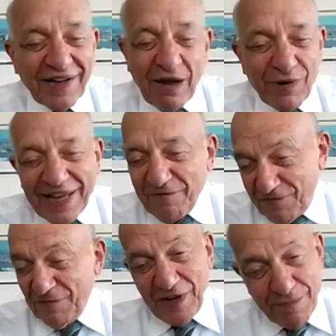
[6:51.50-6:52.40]
can we
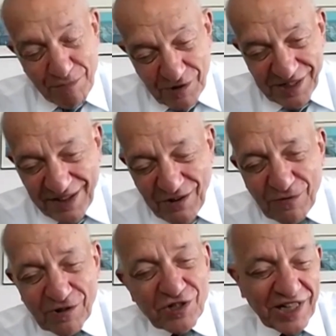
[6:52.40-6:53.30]
get 50%
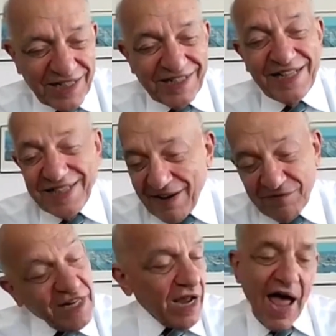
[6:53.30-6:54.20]
over, 60,
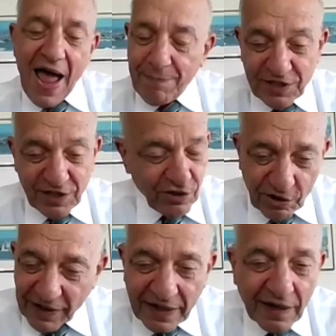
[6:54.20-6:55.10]
70?
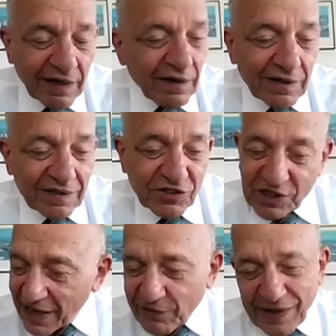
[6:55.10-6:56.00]
Absolutely.
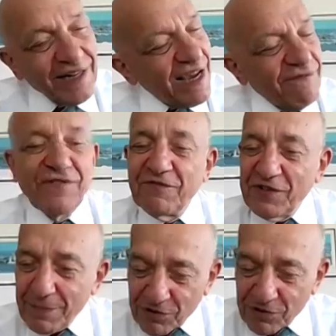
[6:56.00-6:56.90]
Just like we can get
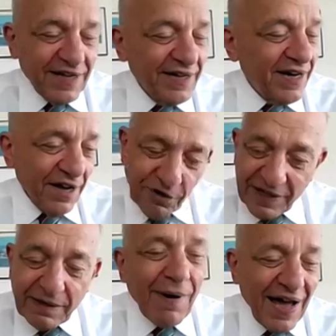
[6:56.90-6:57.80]
50% under
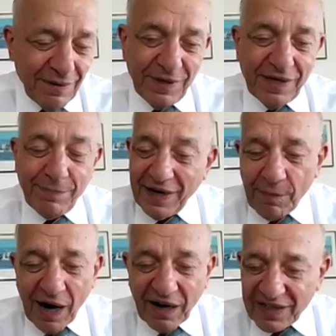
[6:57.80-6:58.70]
at the bottom of the
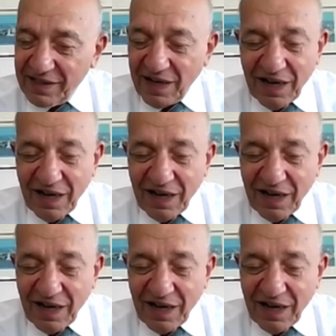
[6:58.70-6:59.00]
bear market.